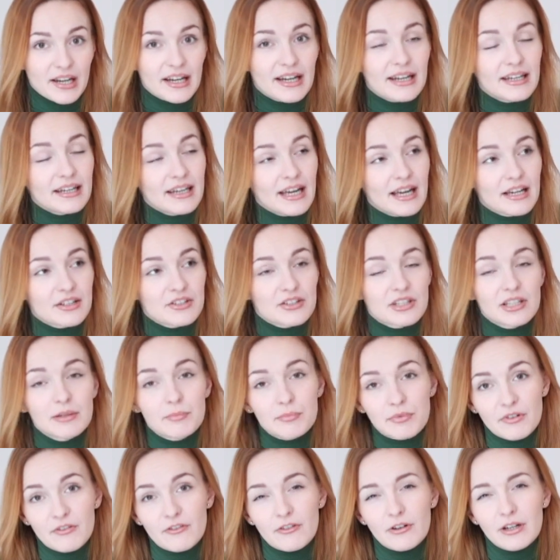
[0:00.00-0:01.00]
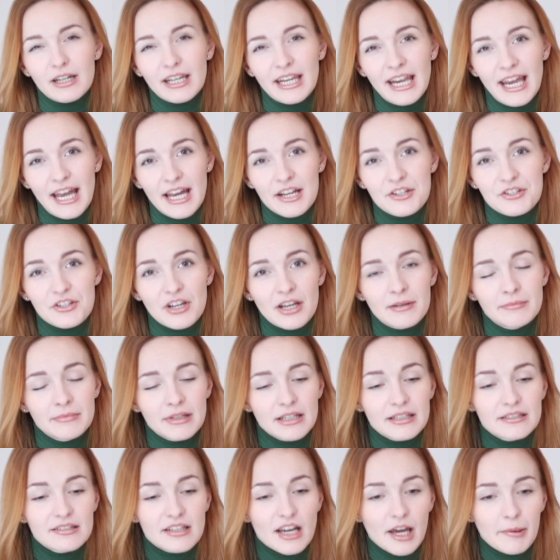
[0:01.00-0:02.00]
I actually prefer cash. I'm
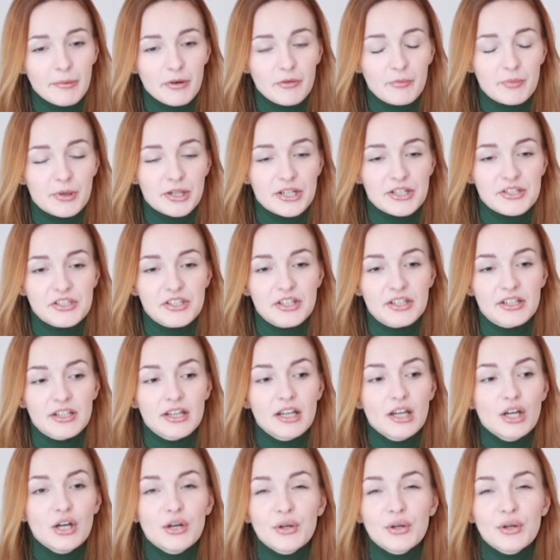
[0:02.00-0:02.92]
the type of person